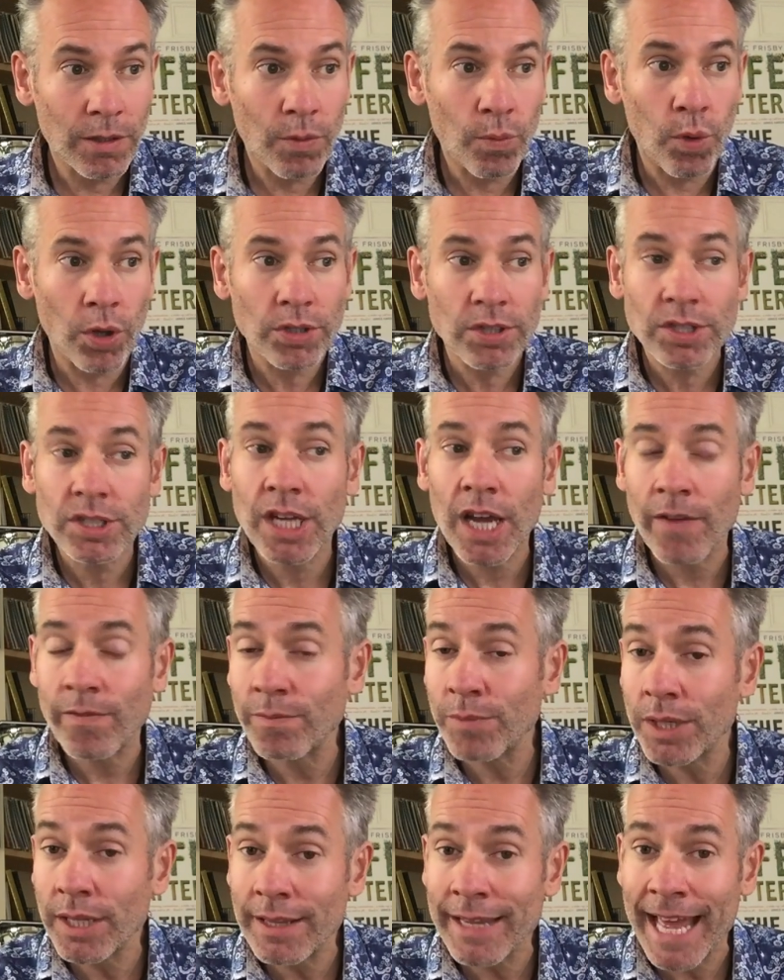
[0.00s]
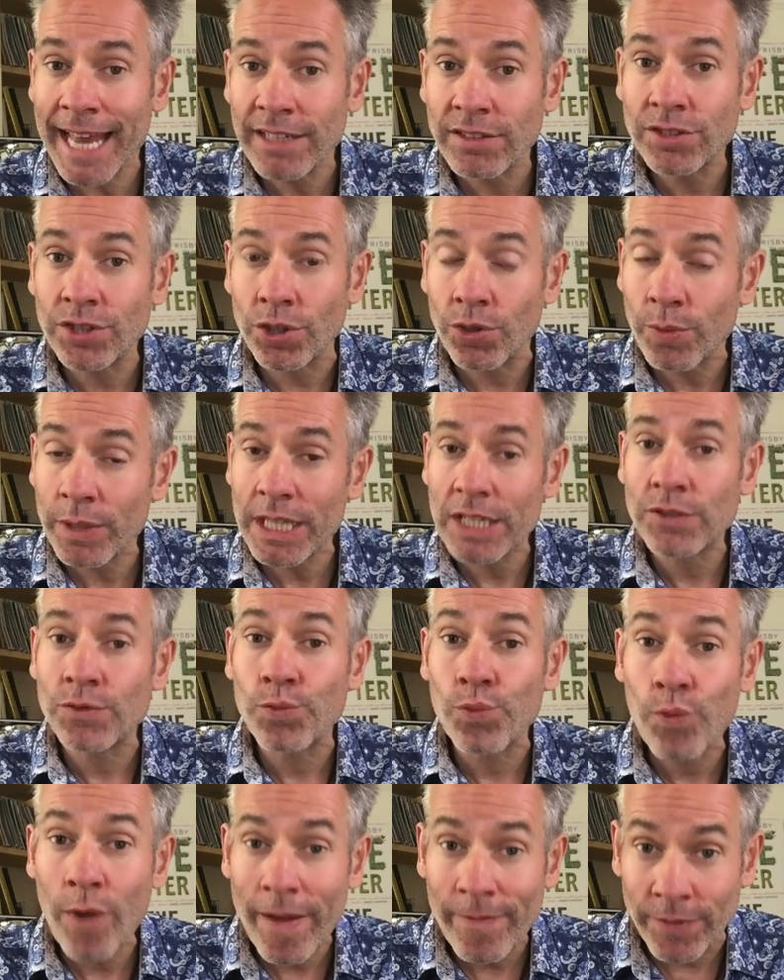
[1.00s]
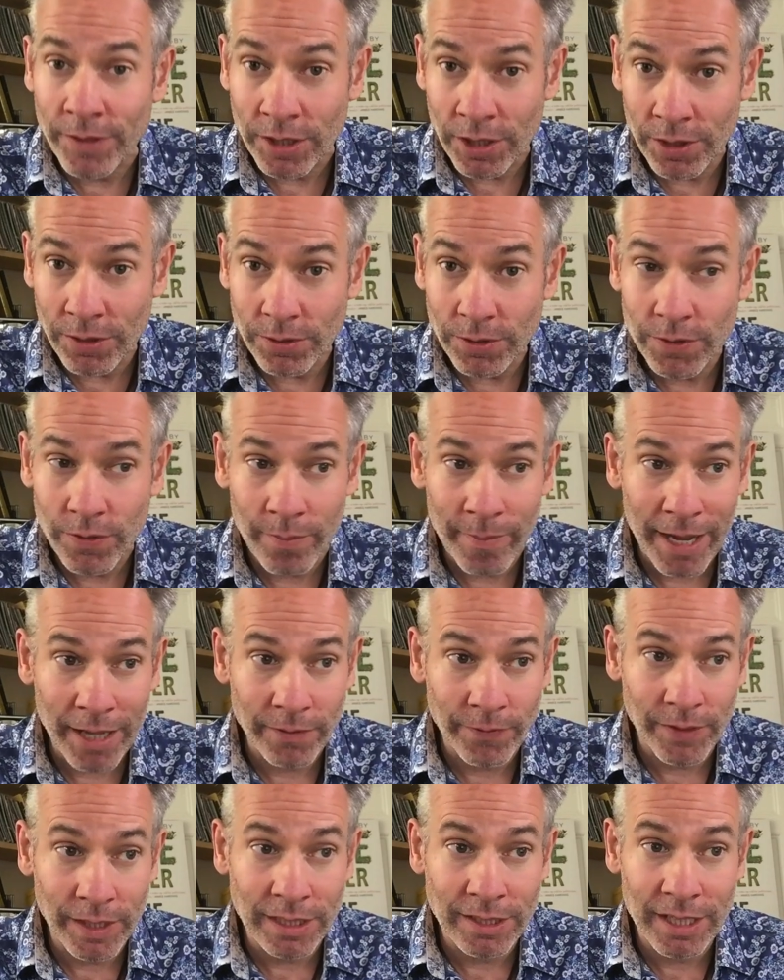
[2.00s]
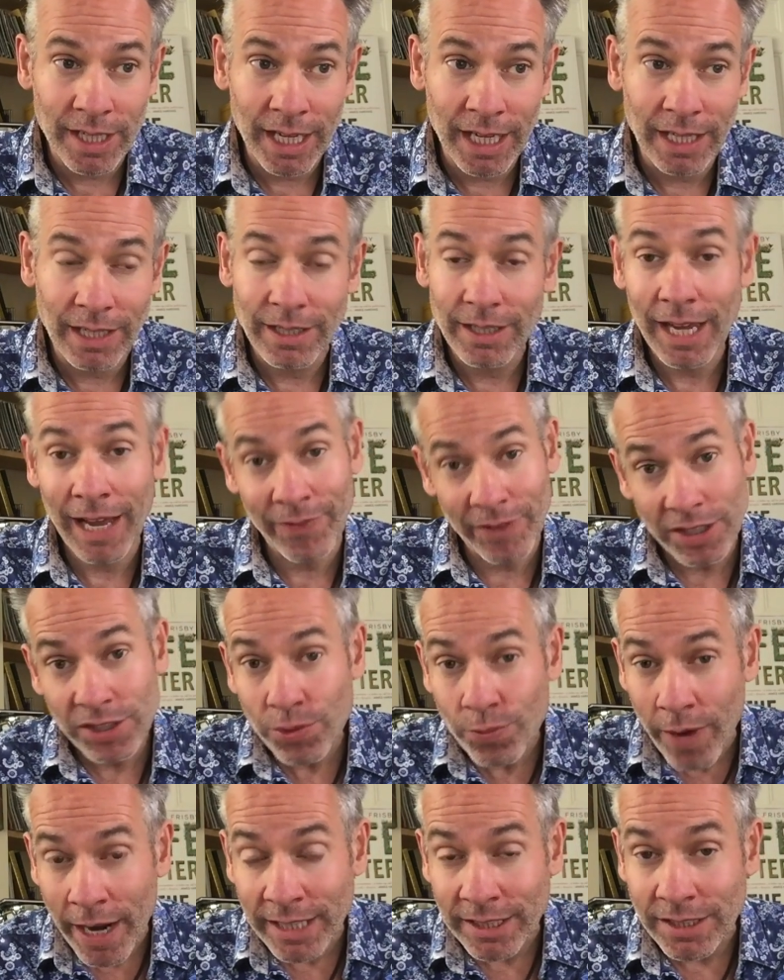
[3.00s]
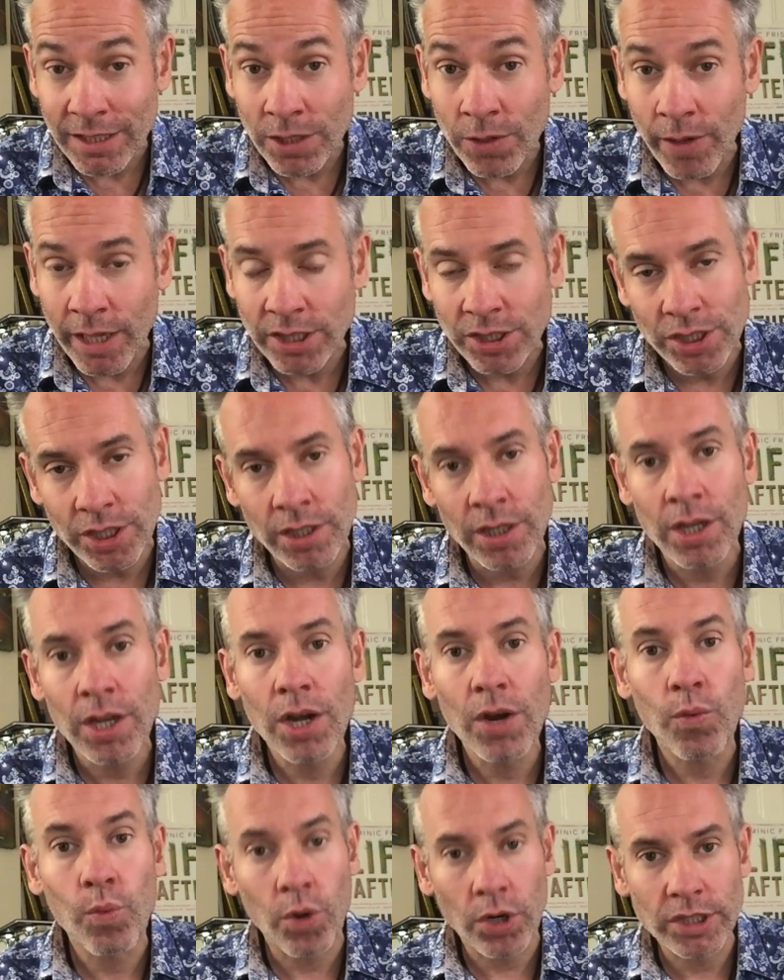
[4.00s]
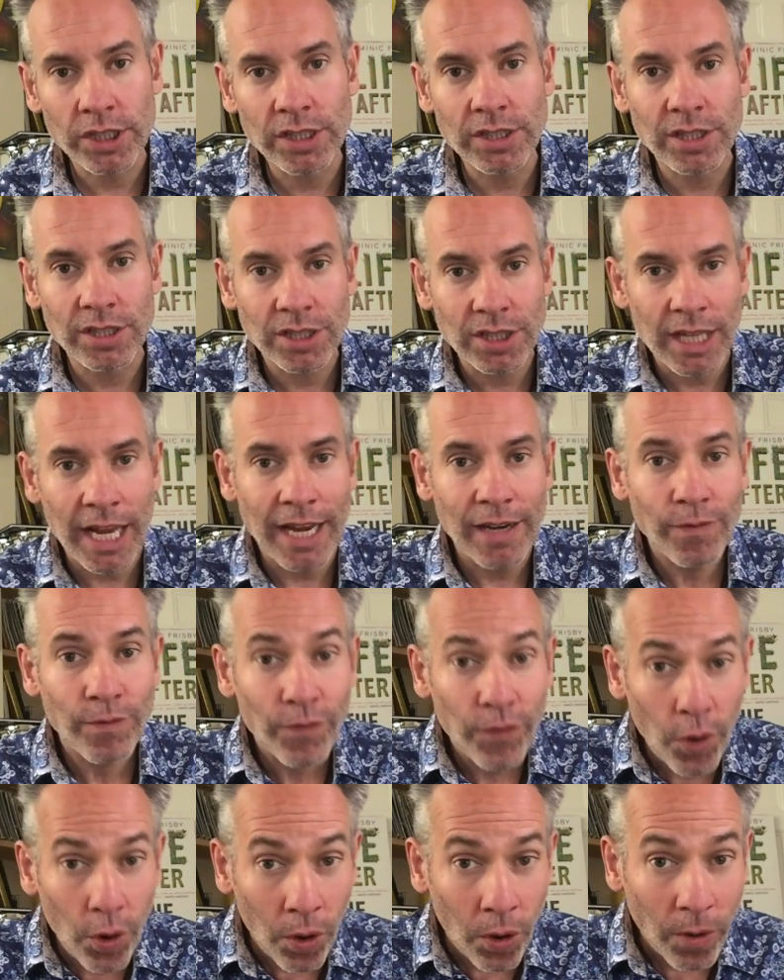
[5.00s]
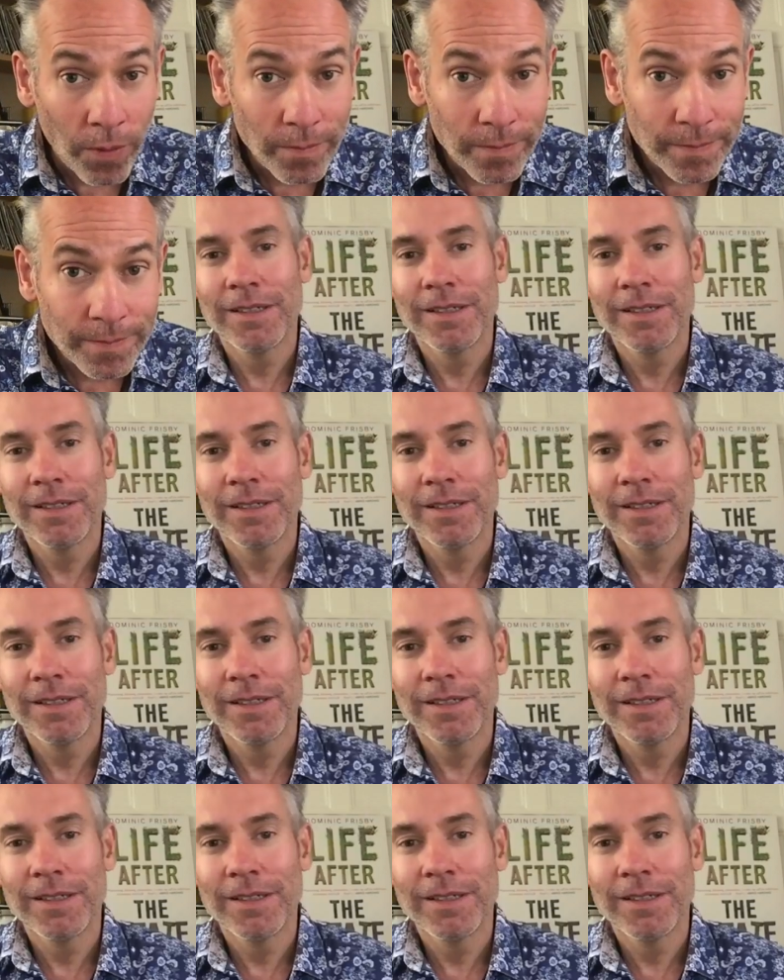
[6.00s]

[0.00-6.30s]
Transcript: What does government then do with its revenues from LVT? And this raises the question, what is the state for?